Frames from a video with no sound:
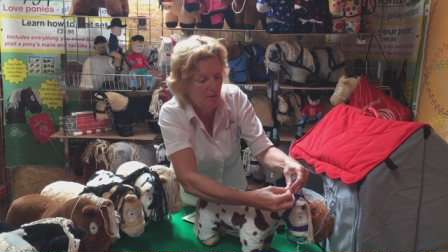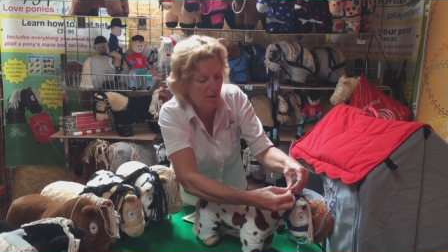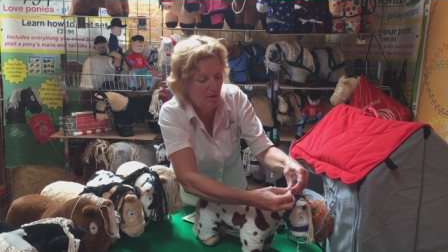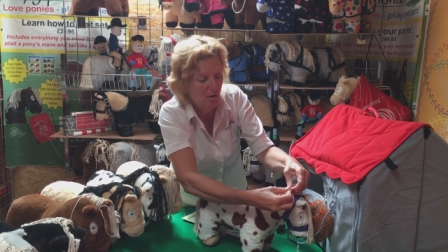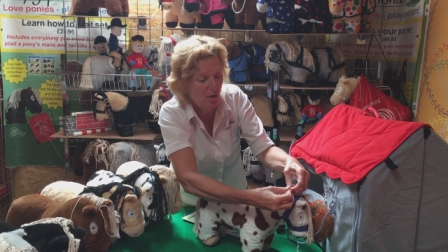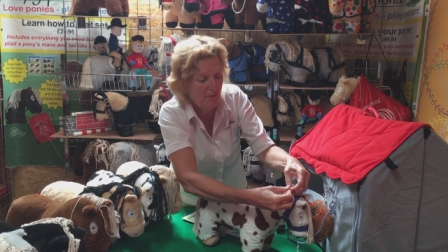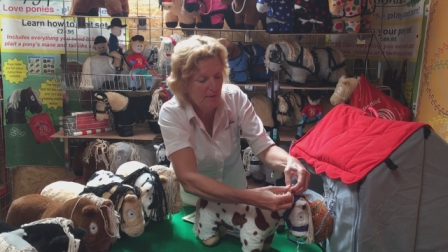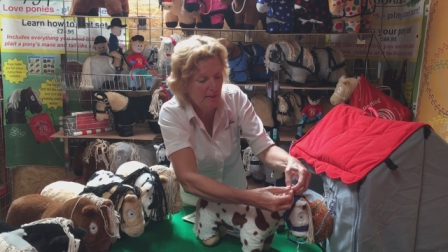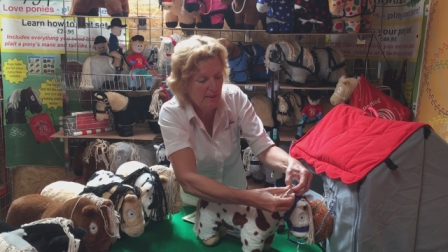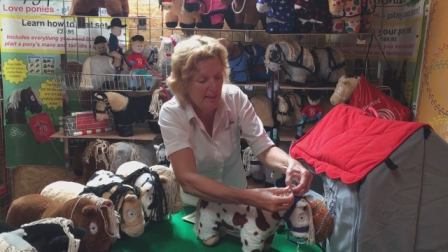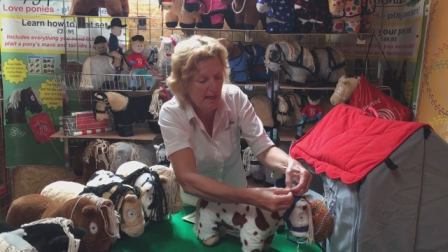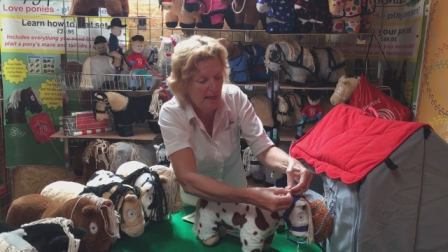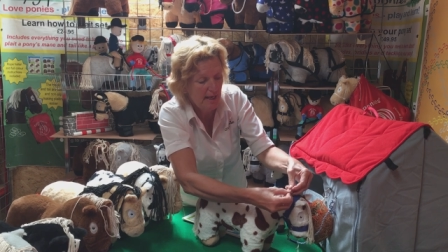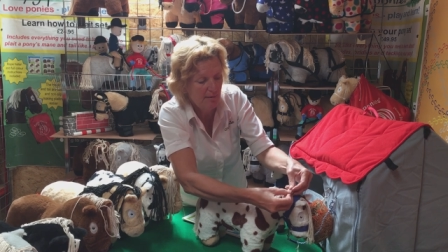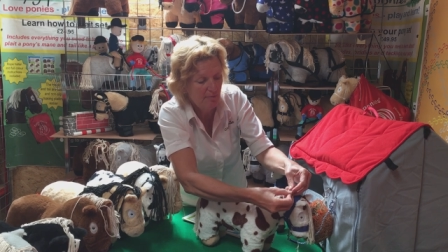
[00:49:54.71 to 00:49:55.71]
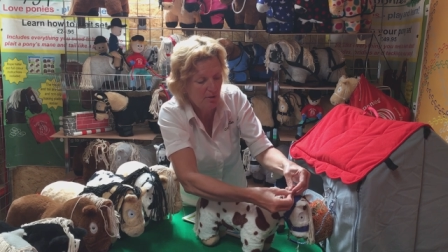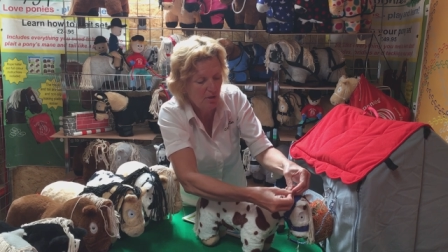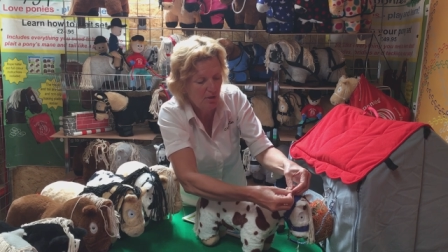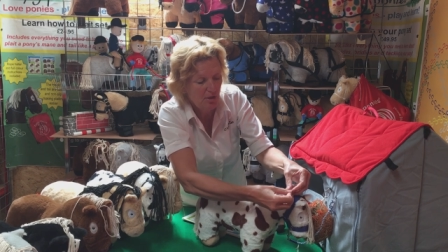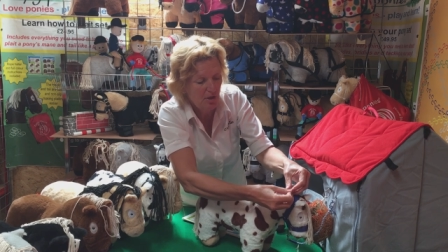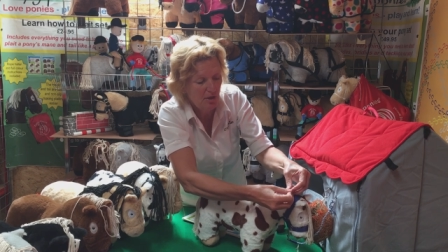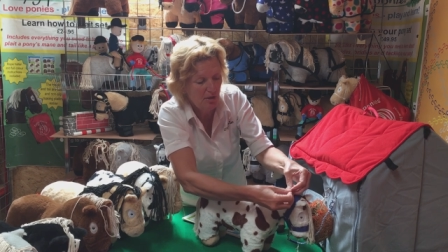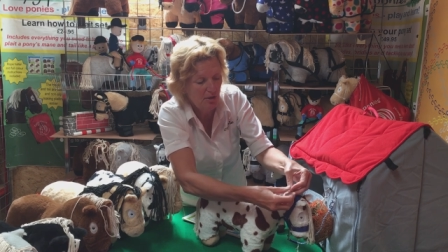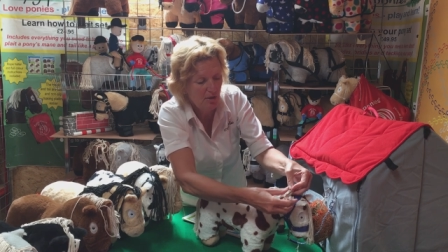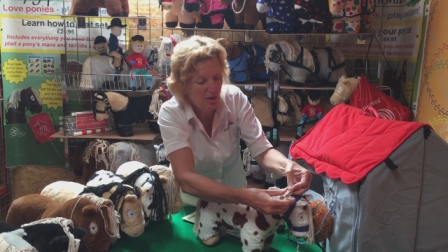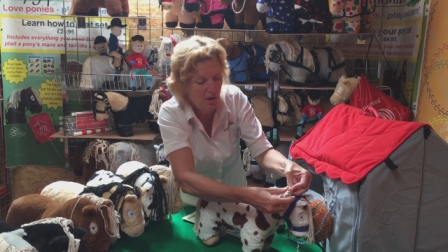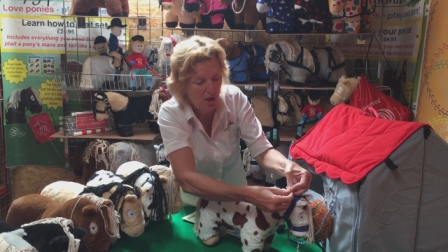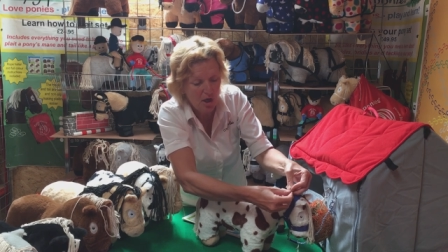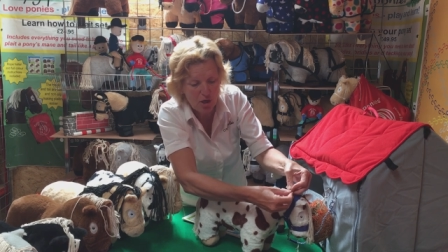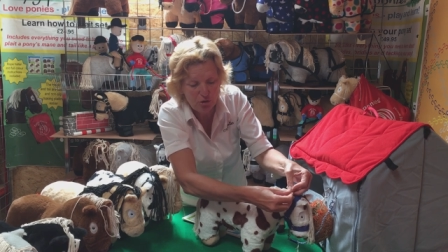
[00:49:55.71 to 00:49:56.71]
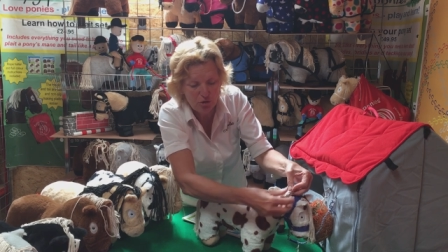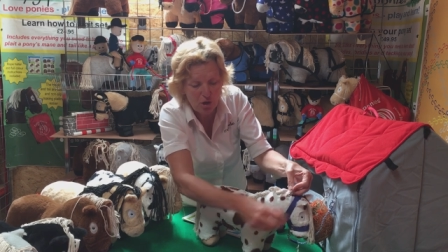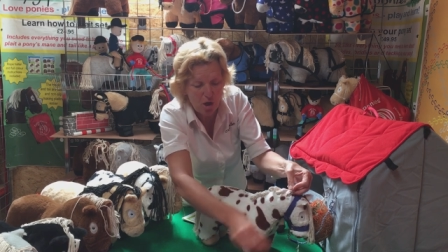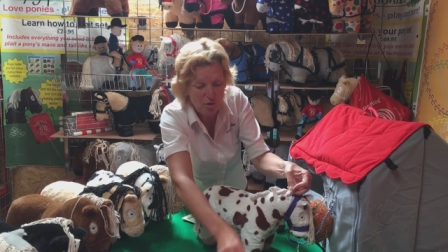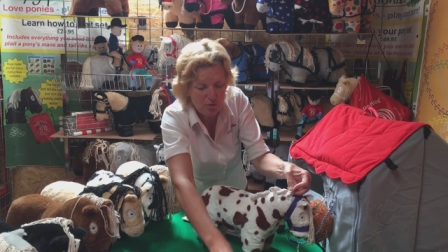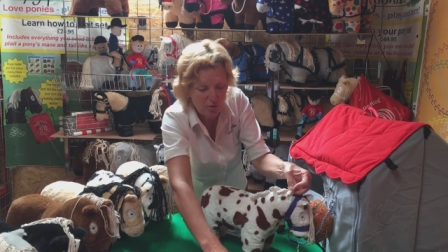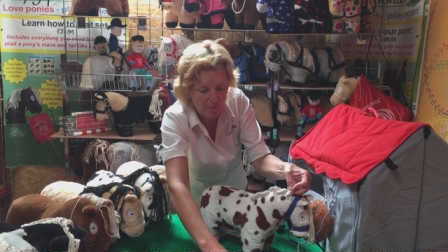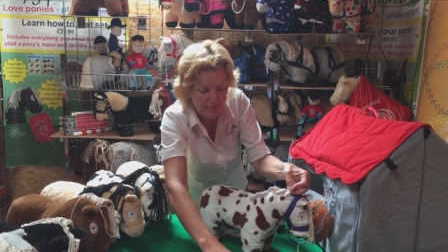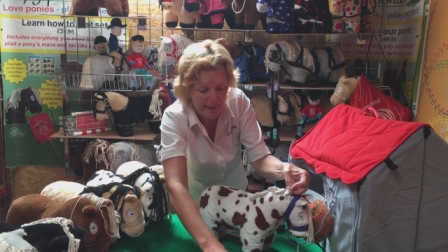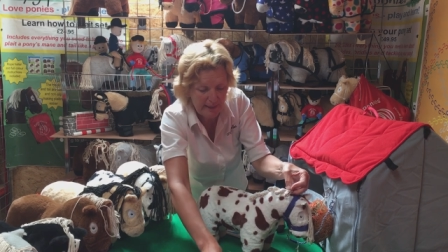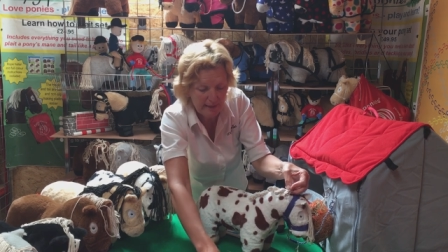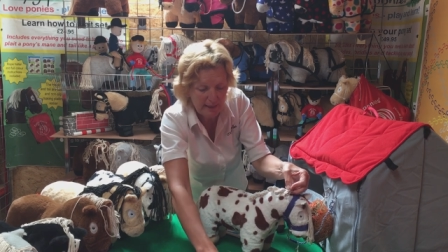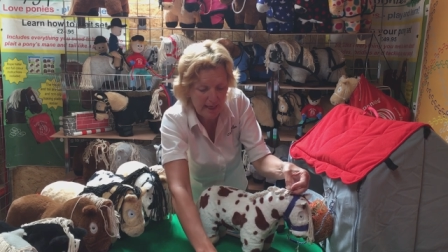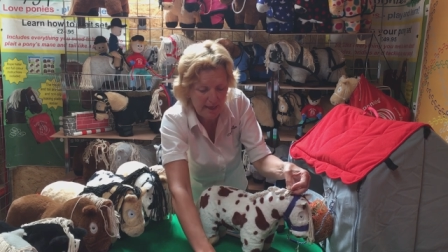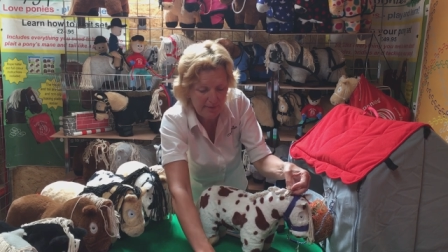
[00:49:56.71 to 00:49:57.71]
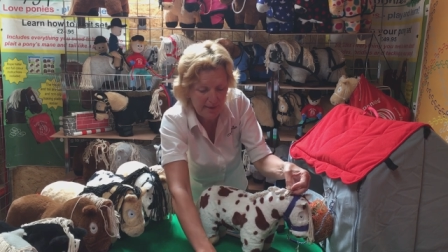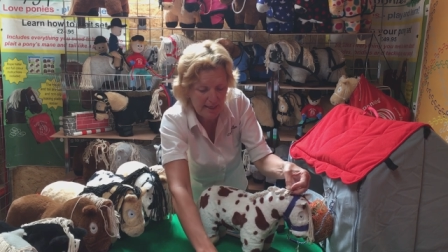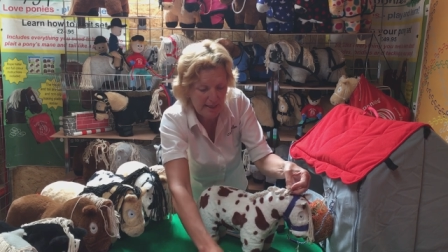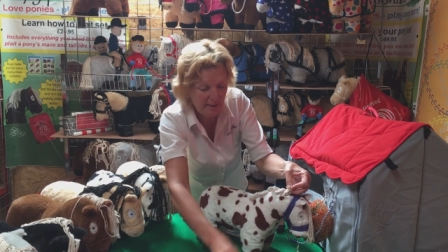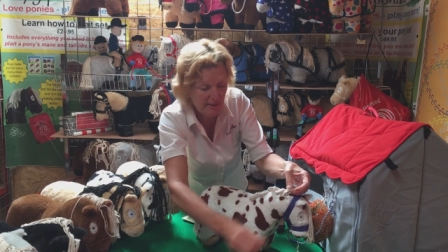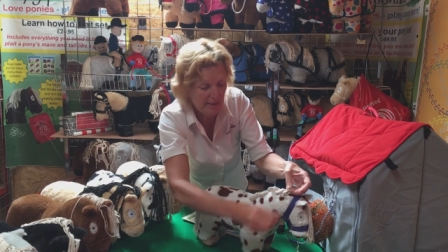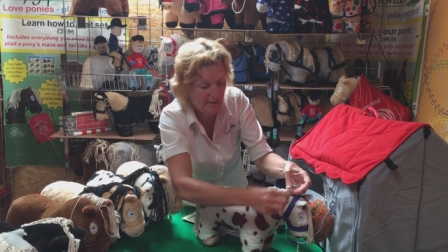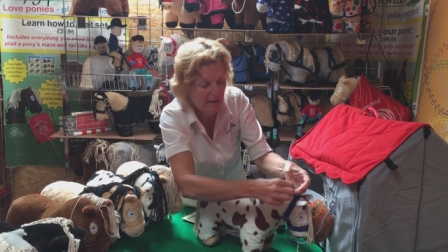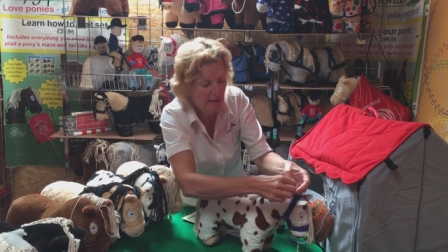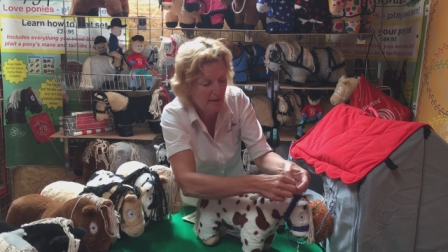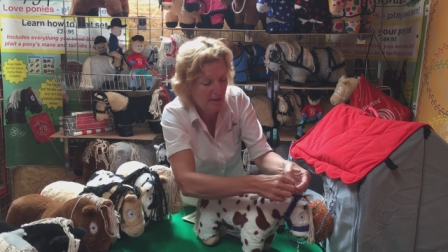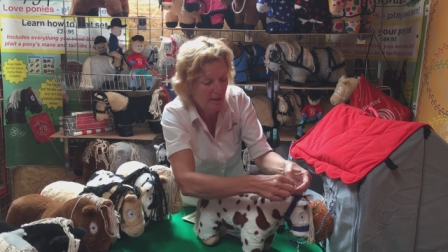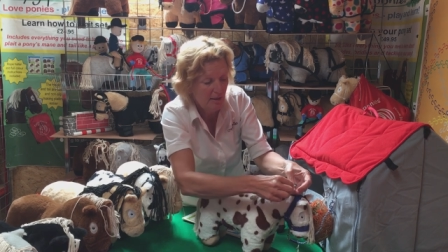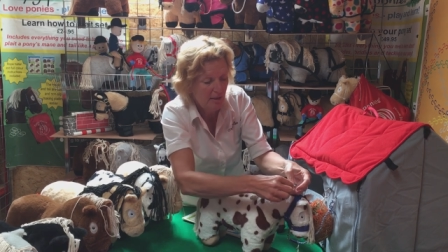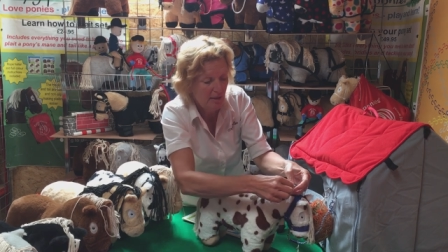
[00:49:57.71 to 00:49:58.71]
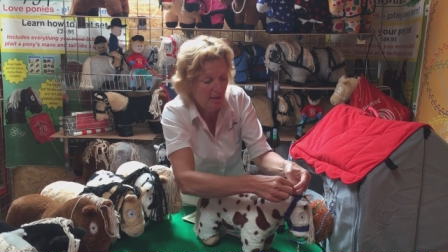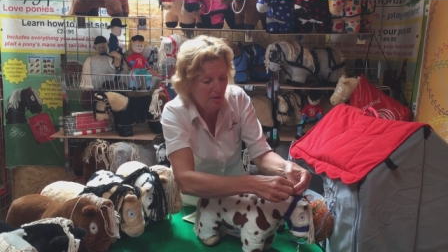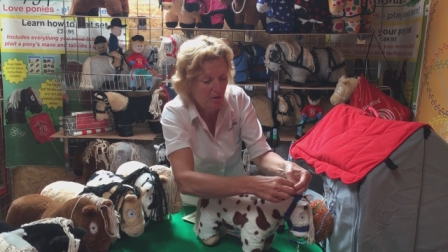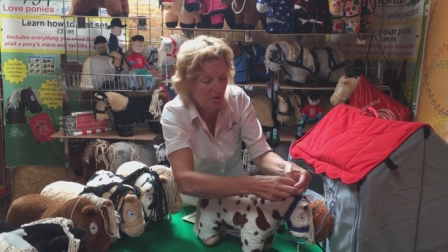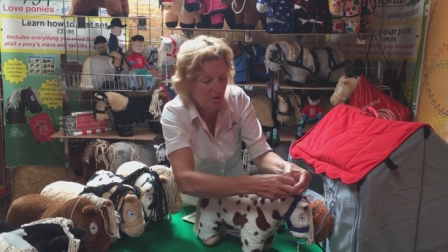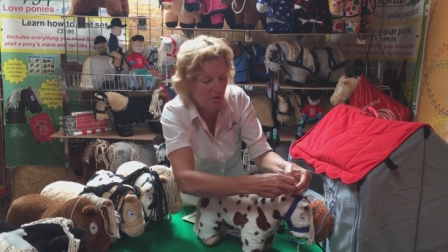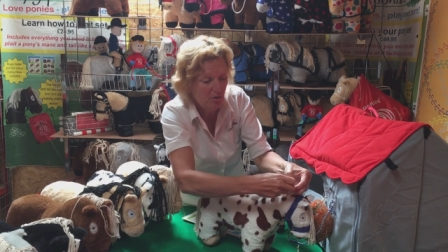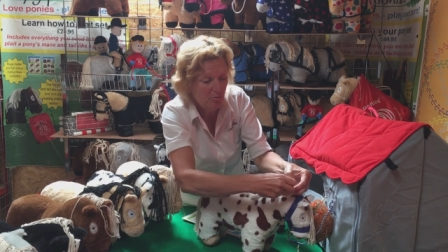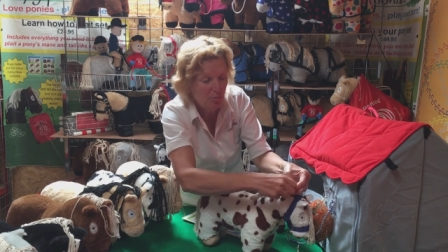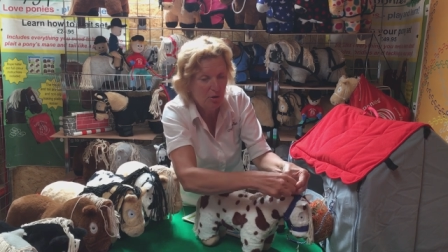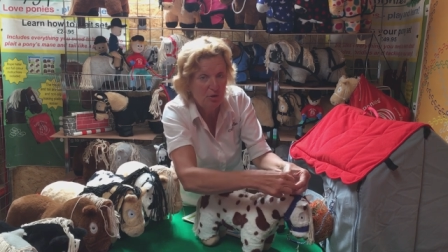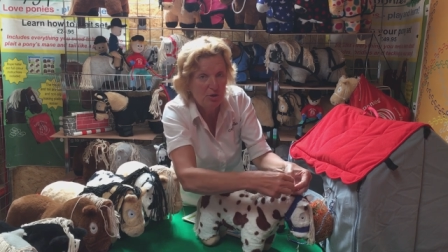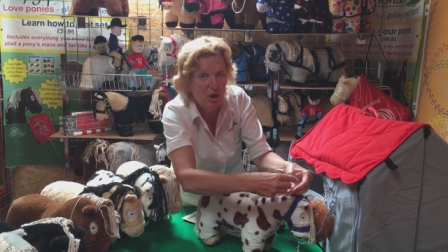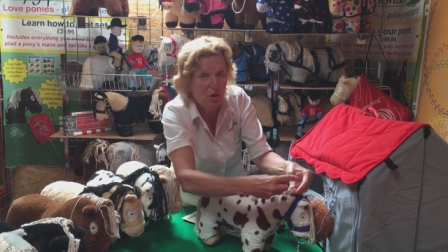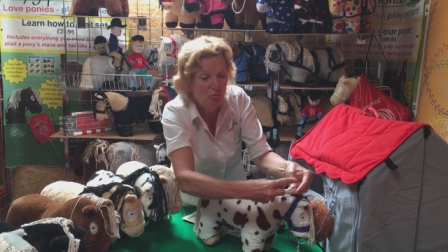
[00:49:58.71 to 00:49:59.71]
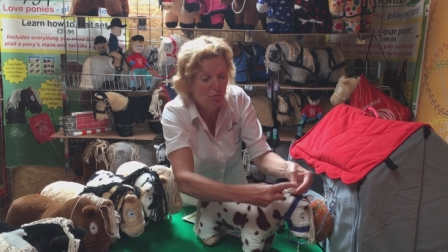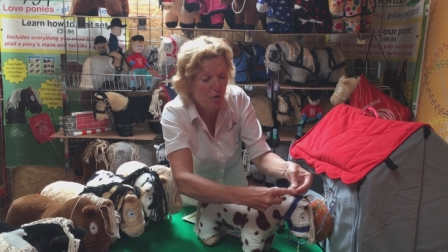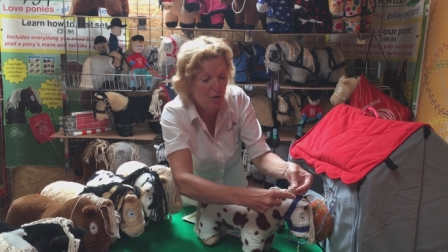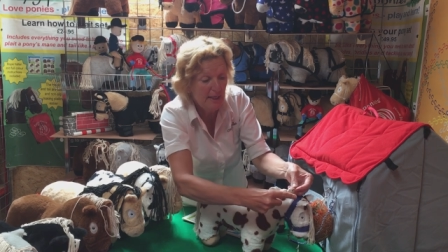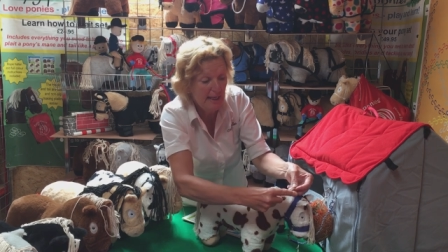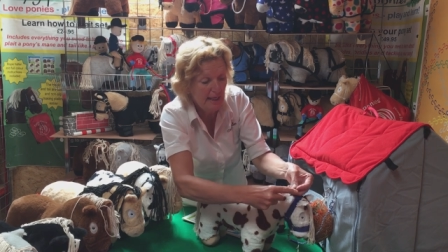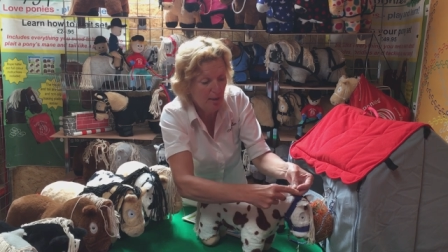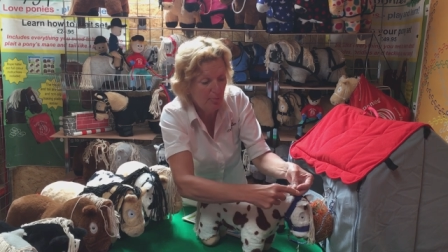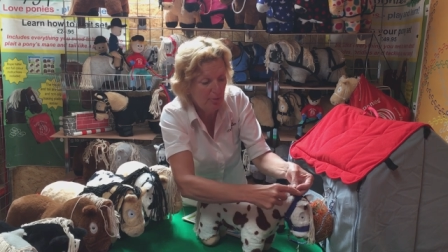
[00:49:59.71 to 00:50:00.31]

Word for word: And oftentimes on a, a long mane like this, you can put a running